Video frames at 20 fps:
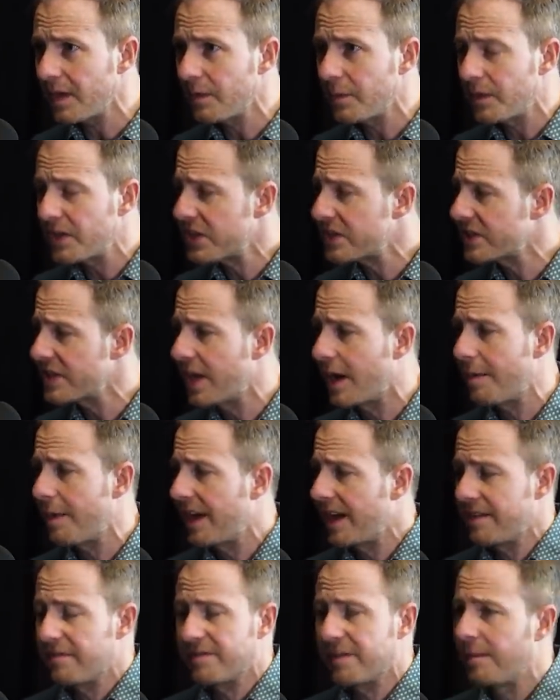We just know
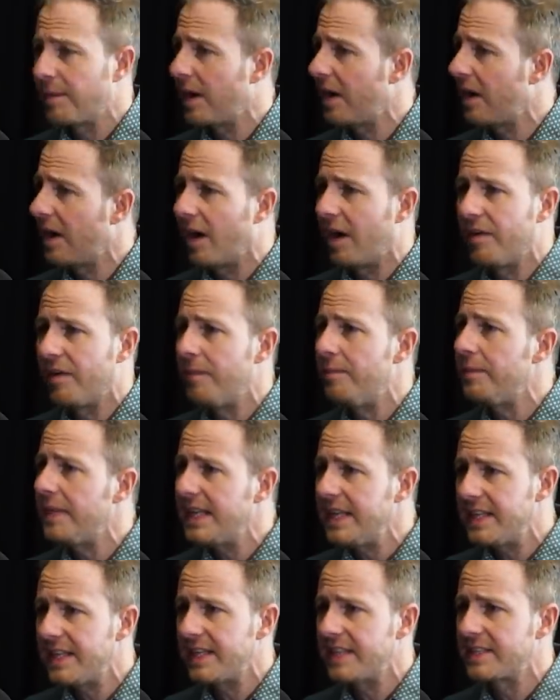about it from our, our
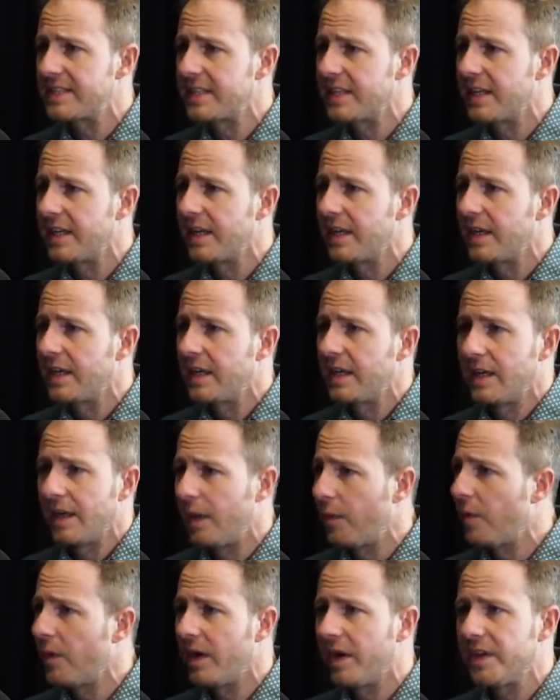immediate
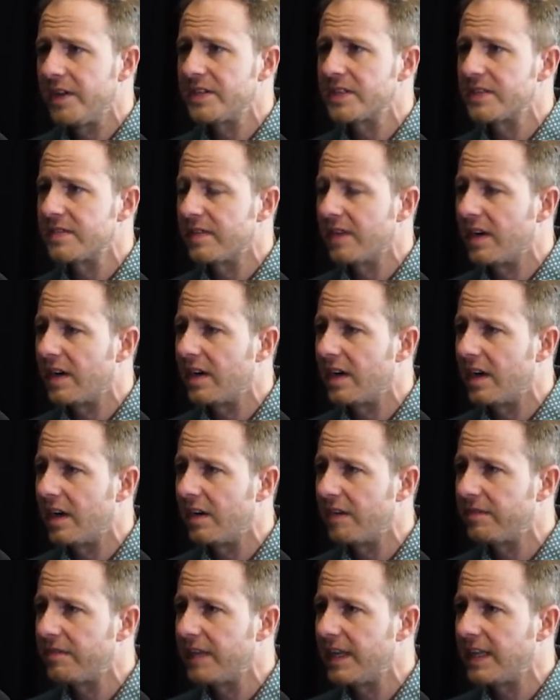awareness of our,
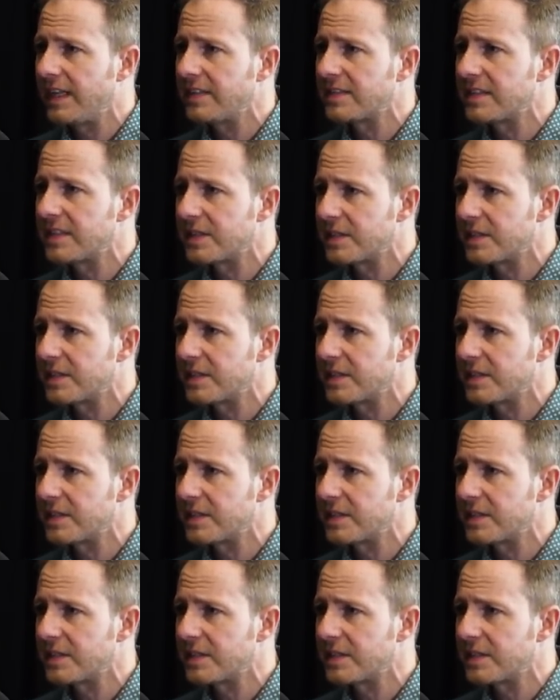our feelings and